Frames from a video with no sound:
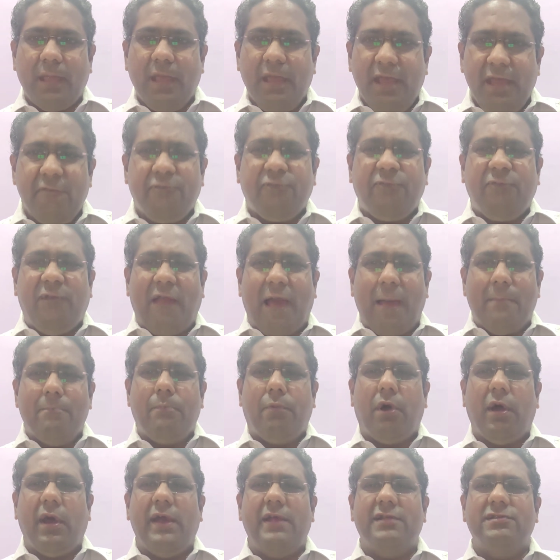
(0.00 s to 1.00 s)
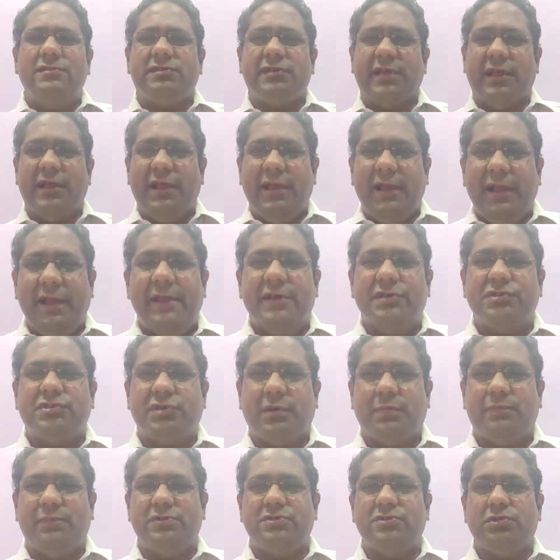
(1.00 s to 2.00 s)
if flamboyance in
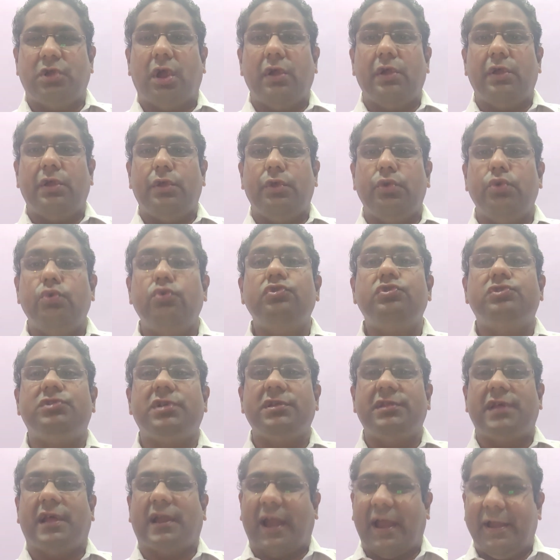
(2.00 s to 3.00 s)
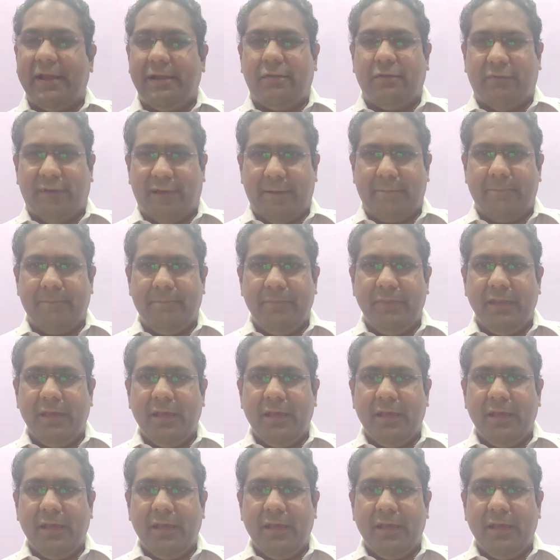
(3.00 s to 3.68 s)
leadership is not used in the right way,